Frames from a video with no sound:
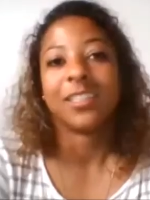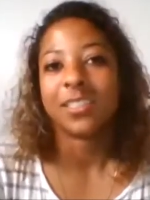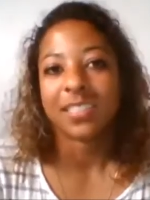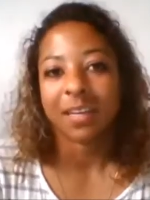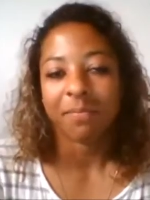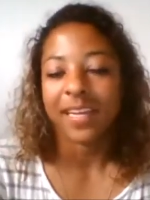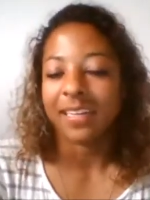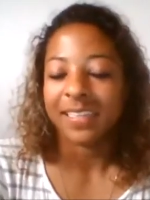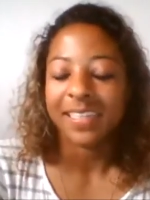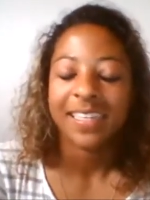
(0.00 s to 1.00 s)
that's just
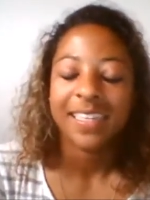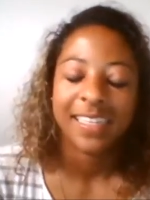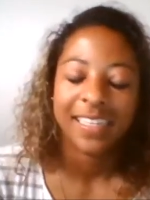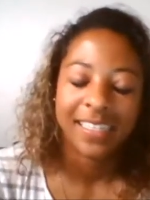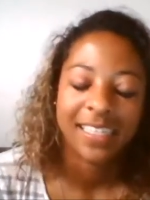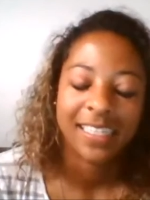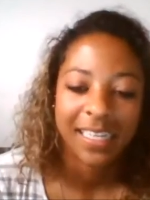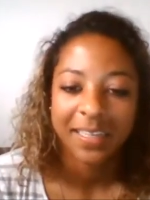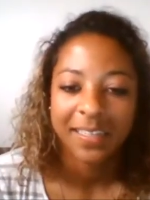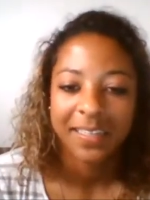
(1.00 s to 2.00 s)
something.
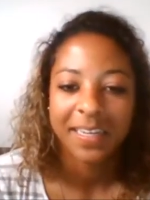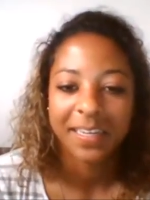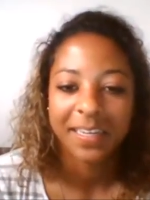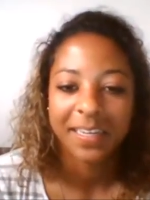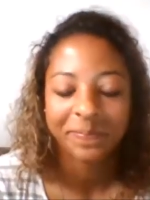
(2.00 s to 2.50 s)
Yeah.